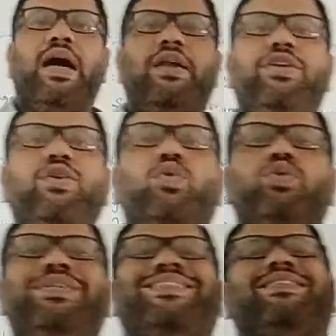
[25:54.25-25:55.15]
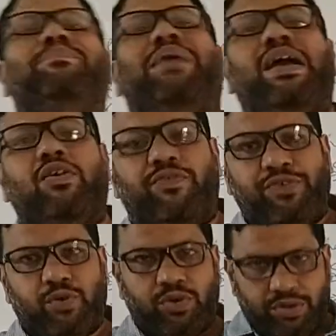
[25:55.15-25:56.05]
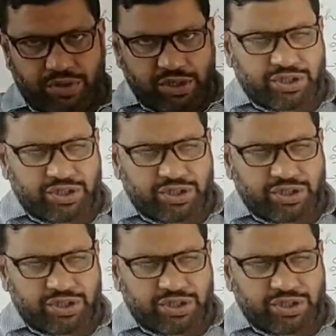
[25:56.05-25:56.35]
and used as a biofuel.